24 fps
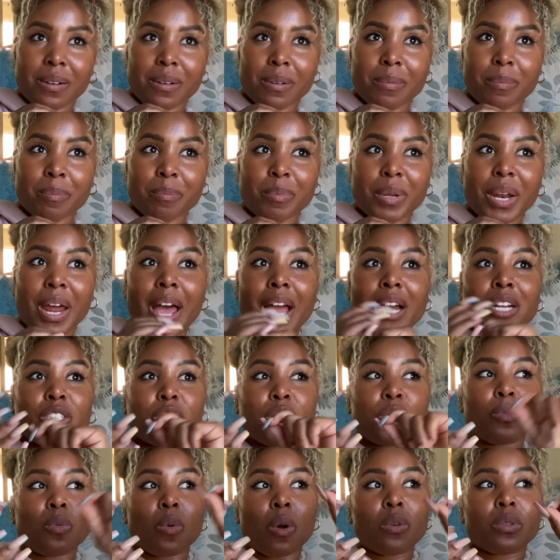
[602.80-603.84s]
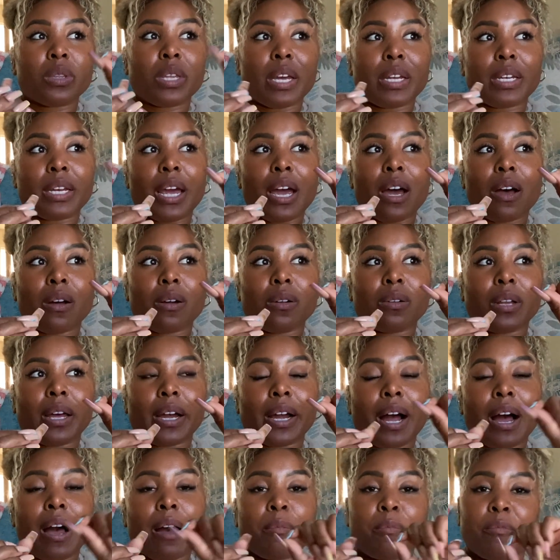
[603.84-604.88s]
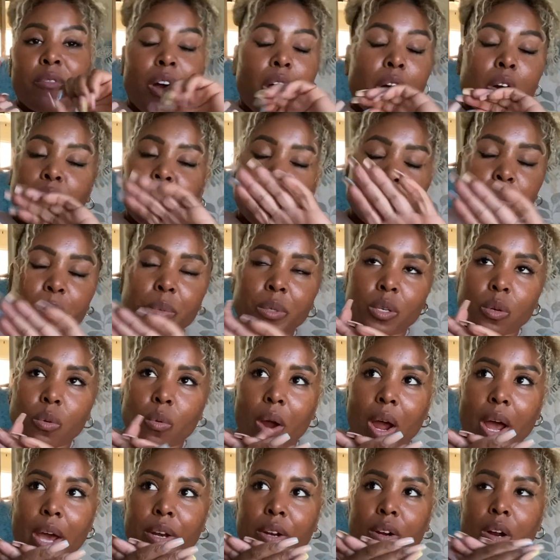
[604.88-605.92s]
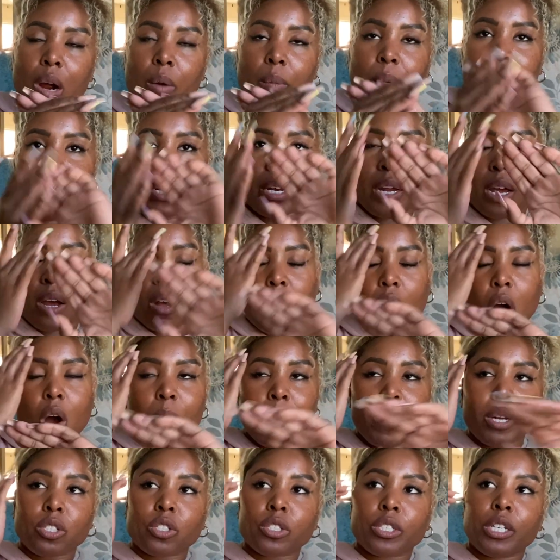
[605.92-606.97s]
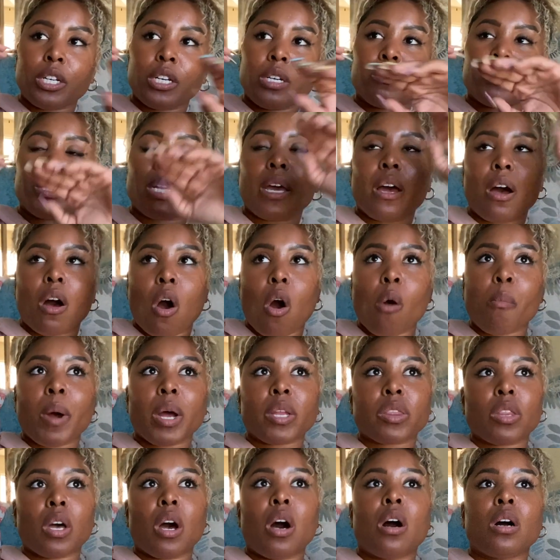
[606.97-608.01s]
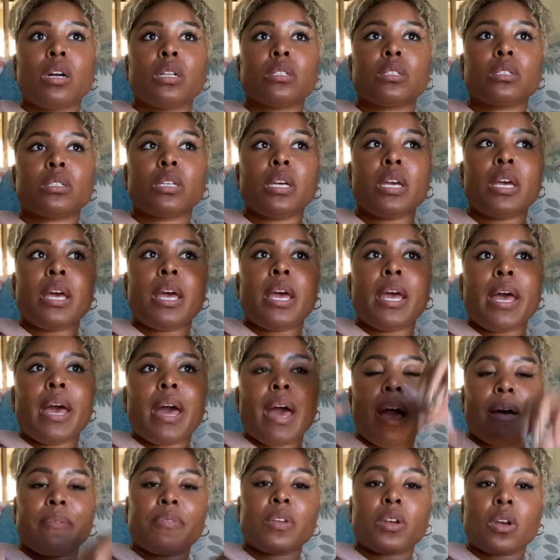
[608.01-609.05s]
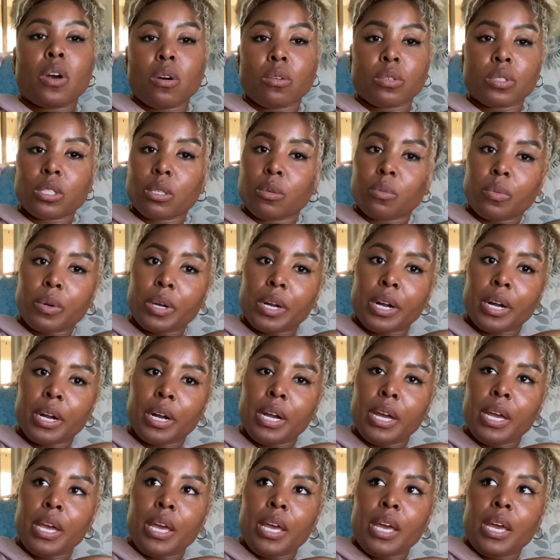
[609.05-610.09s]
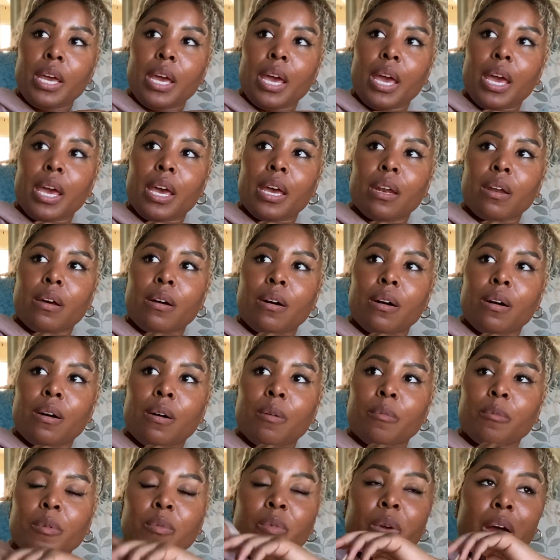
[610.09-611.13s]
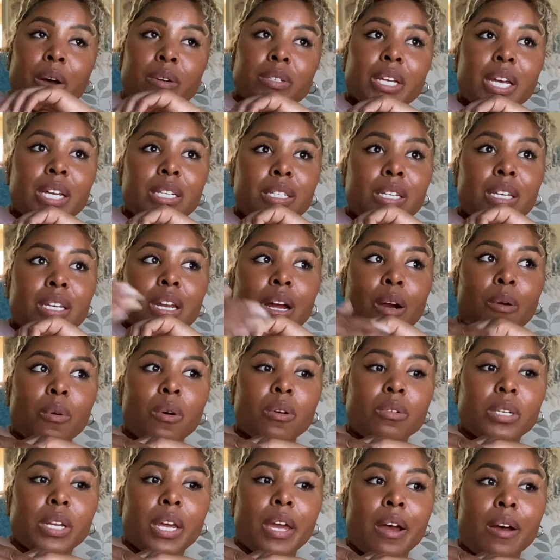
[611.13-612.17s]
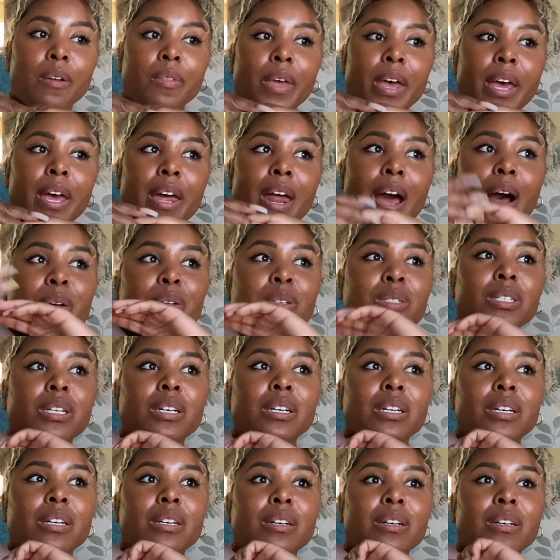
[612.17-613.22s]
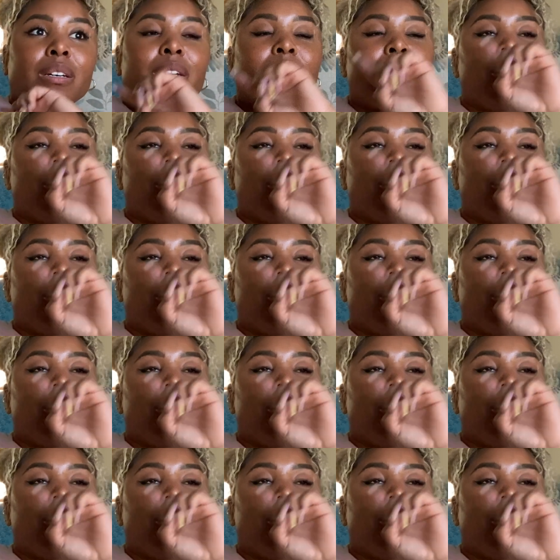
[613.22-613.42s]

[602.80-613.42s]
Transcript: Um, but I actually wrote that down. Like I've always been a writer. I write down all my dreams, all my thoughts have to go somewhere. And um, when I was 18, I wrote down that I was gonna